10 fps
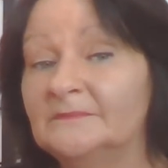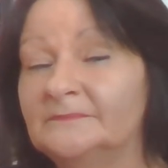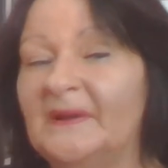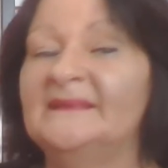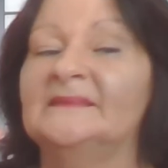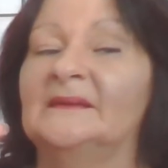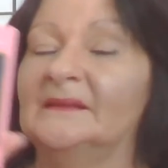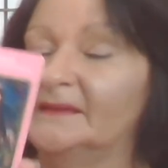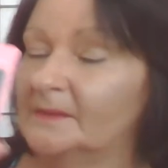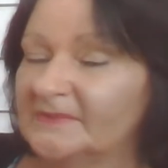
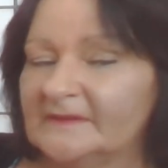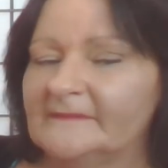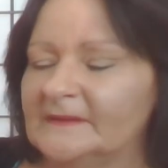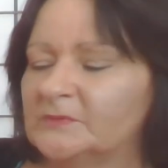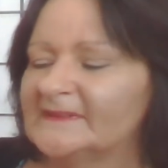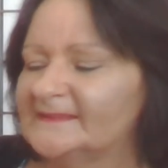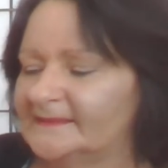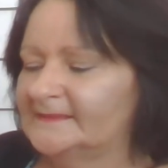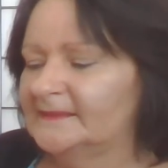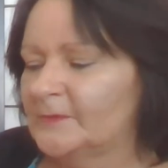Basically, I'm going to read what it
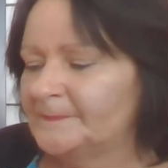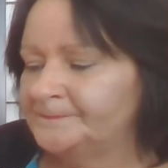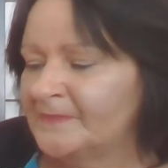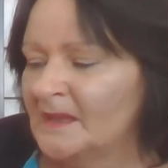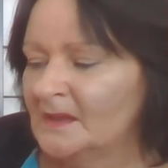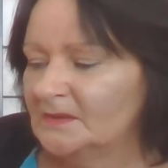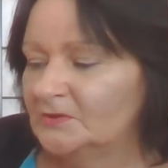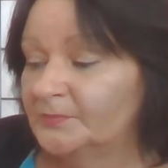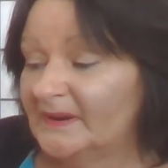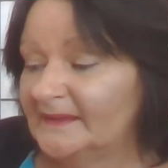says anyway.
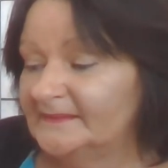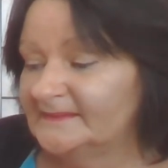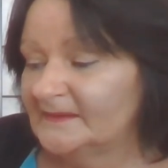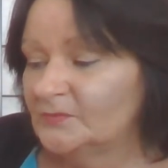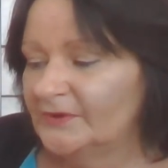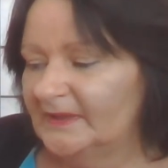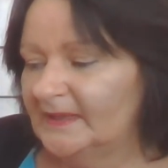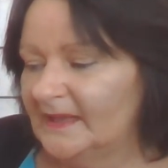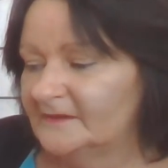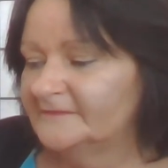Your plans are
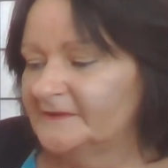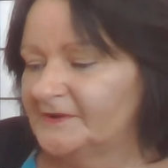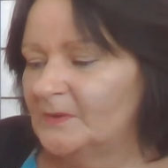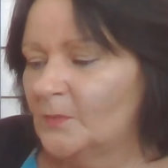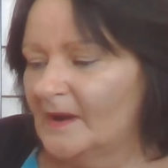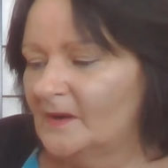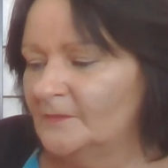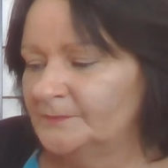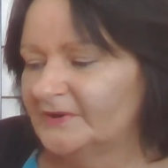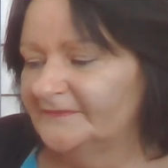working out very
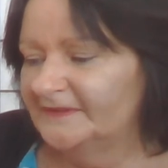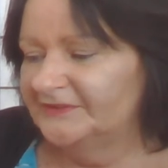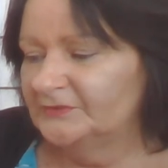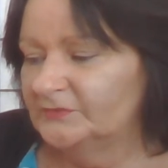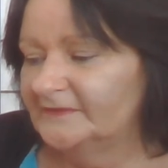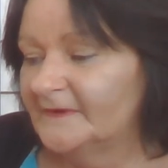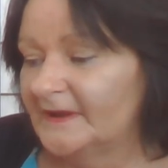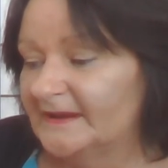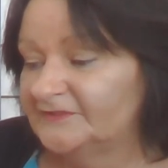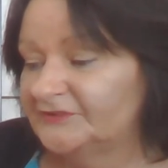well. Professional and
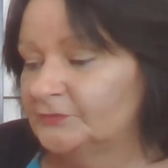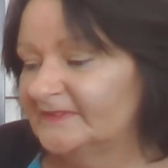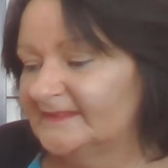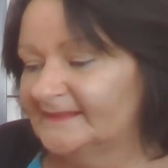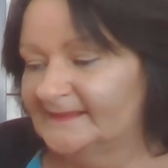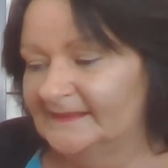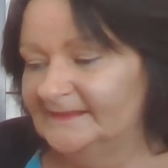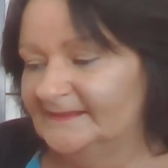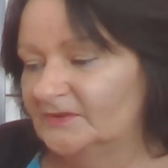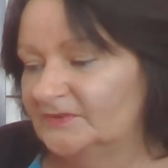financial success,
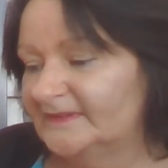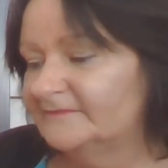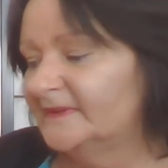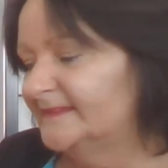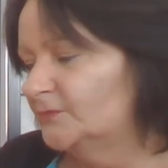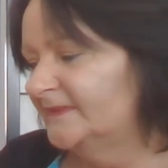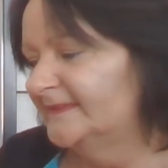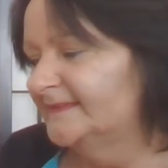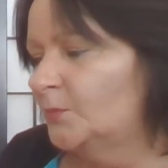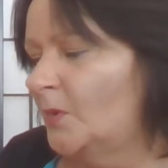using
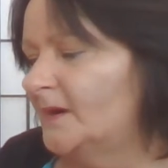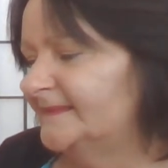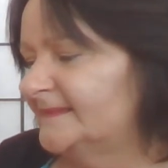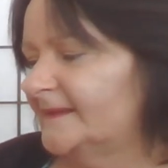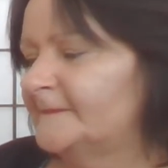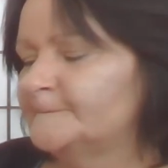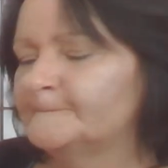resources wisely.